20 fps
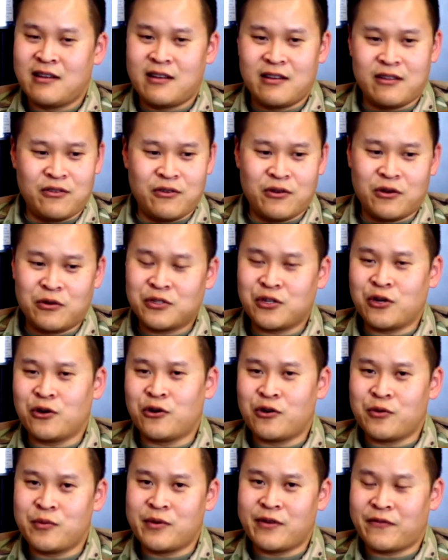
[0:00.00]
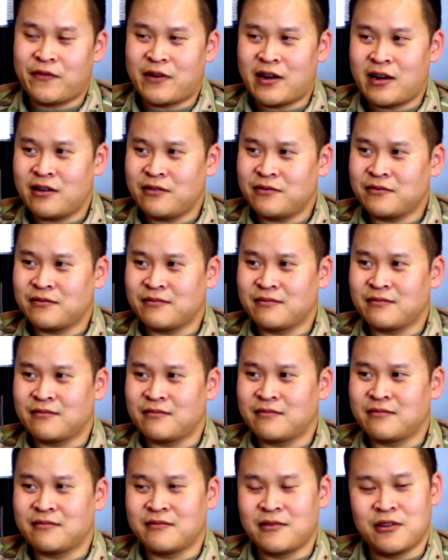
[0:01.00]
and you always go home at 5,
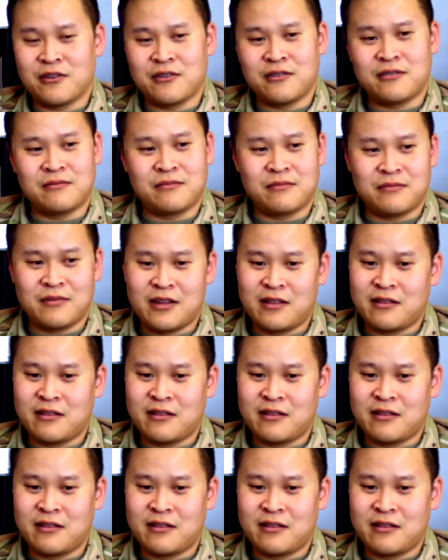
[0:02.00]
you know?